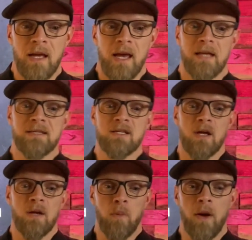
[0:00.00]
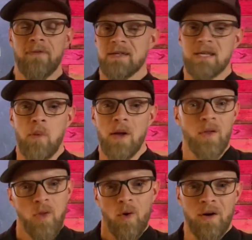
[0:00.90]
And he says, and what if they say, well, the
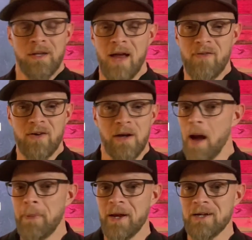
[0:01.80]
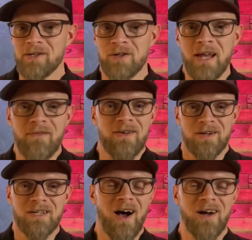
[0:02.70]
Lord never appeared to you. He
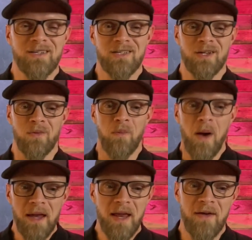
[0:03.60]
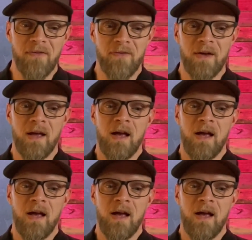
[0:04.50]
never talked to you. What if?